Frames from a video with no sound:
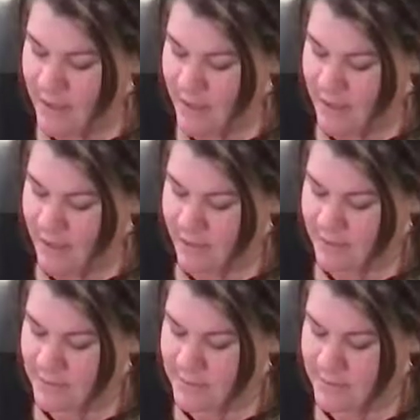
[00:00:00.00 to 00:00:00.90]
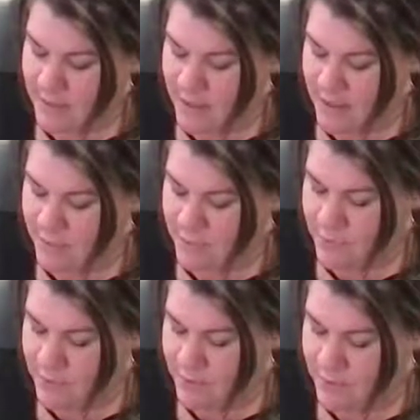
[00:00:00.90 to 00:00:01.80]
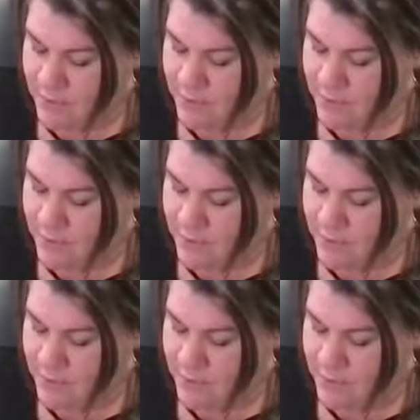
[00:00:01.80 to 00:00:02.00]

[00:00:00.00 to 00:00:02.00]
and I would